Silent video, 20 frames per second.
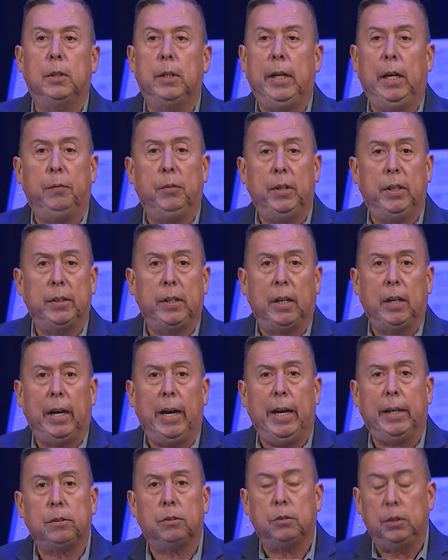even in the
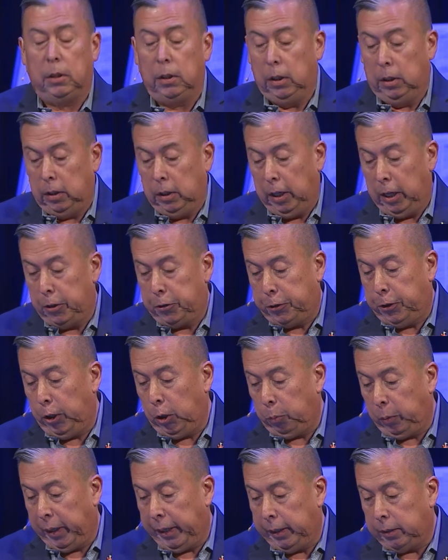last uh,
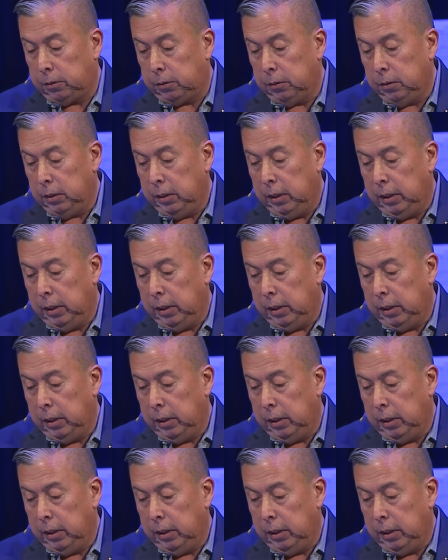two weeks.